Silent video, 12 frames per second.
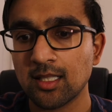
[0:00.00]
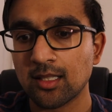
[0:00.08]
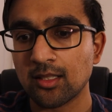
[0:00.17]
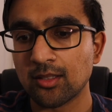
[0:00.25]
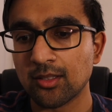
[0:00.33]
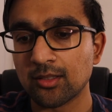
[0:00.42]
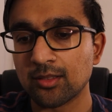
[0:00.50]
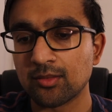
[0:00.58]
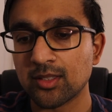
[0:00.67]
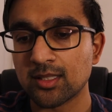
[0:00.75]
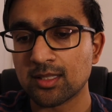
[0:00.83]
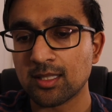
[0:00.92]
if
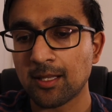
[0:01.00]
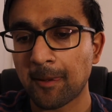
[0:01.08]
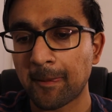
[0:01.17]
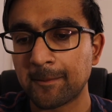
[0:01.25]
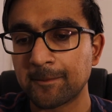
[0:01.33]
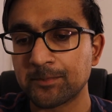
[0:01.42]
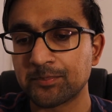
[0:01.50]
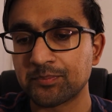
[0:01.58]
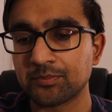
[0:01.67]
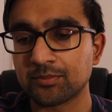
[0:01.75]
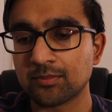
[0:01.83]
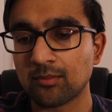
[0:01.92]
it's
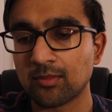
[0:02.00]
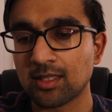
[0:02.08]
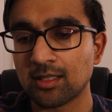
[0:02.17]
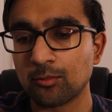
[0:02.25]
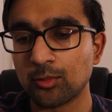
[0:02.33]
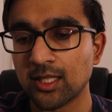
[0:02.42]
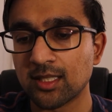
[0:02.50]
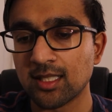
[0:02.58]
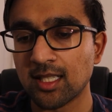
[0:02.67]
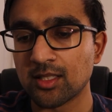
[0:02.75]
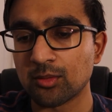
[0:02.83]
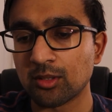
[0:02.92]

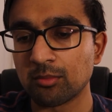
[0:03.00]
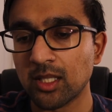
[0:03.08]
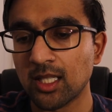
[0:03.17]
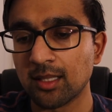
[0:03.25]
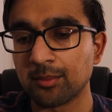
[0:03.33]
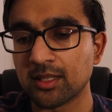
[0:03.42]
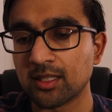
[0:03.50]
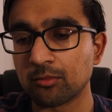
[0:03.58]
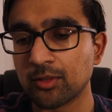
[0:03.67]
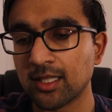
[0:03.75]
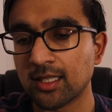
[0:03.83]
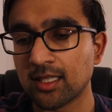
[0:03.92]
weekdays with mom and
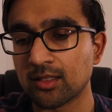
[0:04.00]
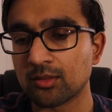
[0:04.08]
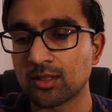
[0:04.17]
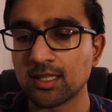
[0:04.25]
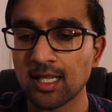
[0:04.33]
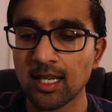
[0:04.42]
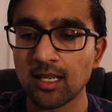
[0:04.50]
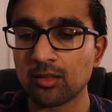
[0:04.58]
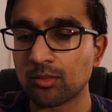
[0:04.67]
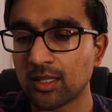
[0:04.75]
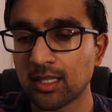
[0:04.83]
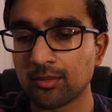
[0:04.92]
then weekends with dad
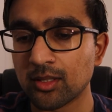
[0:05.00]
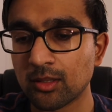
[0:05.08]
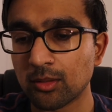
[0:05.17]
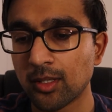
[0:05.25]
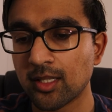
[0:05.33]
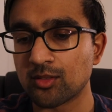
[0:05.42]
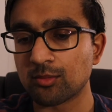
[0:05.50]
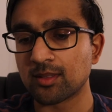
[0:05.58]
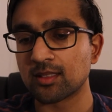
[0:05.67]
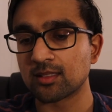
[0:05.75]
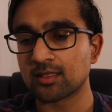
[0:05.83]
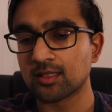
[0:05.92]
or whatever the
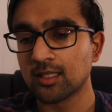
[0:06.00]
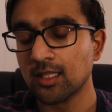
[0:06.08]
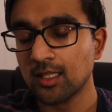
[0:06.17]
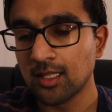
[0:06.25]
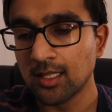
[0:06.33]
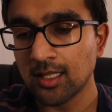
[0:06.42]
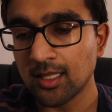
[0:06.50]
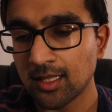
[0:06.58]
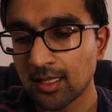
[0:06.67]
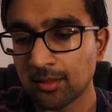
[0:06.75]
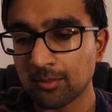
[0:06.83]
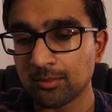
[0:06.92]
arrangement is,
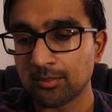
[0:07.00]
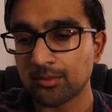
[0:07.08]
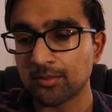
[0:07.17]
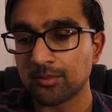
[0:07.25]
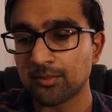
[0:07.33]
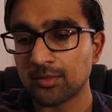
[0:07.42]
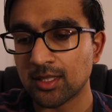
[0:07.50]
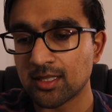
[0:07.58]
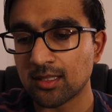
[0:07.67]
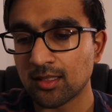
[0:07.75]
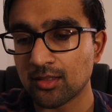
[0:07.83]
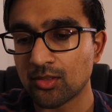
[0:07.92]
um,
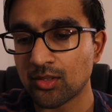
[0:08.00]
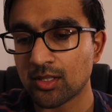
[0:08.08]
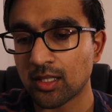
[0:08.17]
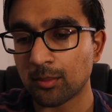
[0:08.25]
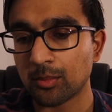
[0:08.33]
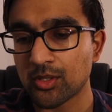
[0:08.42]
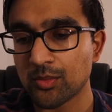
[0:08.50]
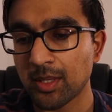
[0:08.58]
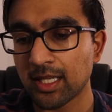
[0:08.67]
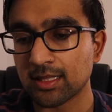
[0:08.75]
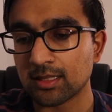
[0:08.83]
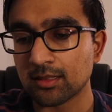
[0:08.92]
that's an interesting
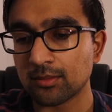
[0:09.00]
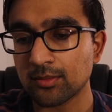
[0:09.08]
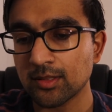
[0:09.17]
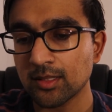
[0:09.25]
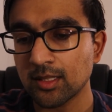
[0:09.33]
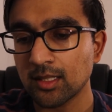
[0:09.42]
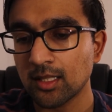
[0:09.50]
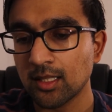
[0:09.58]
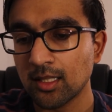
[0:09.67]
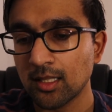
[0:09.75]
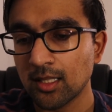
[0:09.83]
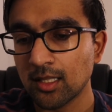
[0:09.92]
perspective.
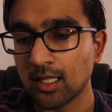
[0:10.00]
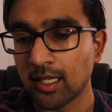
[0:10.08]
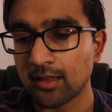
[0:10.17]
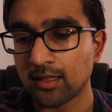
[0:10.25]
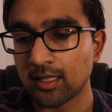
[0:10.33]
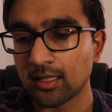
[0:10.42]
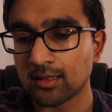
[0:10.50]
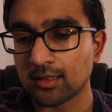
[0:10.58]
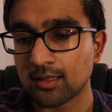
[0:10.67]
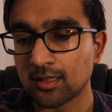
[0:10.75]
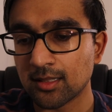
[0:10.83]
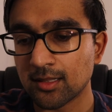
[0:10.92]
I think
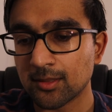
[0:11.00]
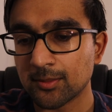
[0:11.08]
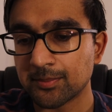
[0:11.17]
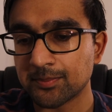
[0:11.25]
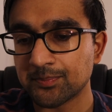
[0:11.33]
the